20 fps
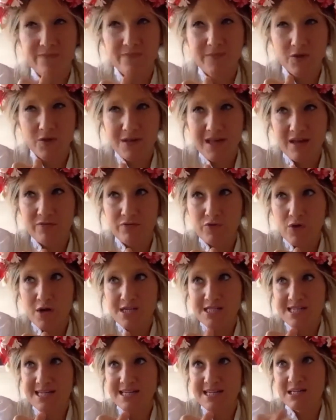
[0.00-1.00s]
you can get a
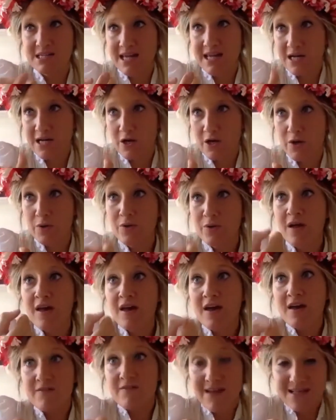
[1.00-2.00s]
variety in yellow.
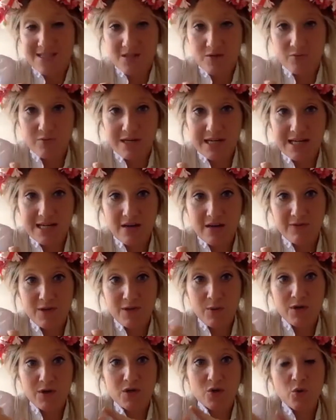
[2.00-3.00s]
That's a really lovely one.